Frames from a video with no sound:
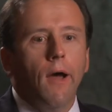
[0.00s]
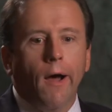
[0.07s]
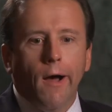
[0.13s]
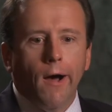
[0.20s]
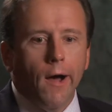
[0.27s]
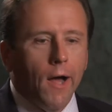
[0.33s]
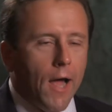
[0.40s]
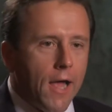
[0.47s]

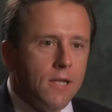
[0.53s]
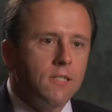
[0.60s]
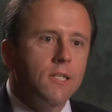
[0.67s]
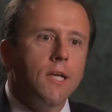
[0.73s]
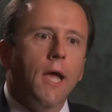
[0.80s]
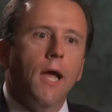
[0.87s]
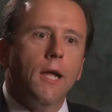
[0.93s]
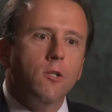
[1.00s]

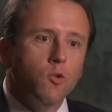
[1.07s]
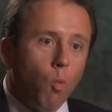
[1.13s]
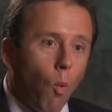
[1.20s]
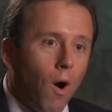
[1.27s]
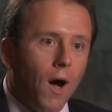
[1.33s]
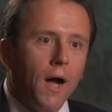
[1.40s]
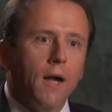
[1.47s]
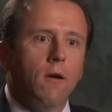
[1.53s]
ACH,
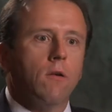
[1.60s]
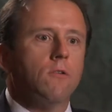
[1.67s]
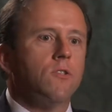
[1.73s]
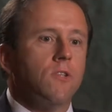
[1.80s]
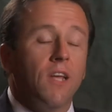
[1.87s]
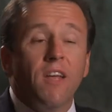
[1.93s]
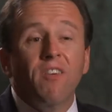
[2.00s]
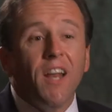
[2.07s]

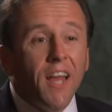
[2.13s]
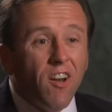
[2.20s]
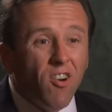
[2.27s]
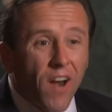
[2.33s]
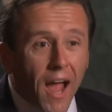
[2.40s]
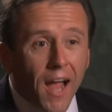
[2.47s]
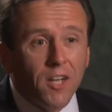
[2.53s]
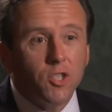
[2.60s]
wires, even
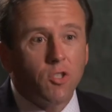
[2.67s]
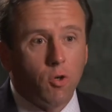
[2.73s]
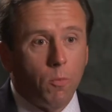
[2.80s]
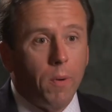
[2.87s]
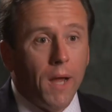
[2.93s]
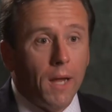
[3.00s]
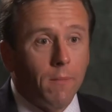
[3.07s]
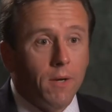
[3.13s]
international
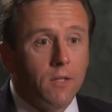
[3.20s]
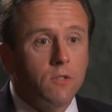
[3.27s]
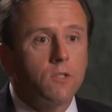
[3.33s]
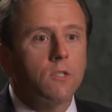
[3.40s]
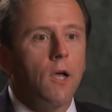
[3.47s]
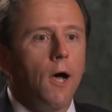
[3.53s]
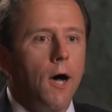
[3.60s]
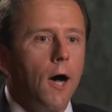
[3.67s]
payments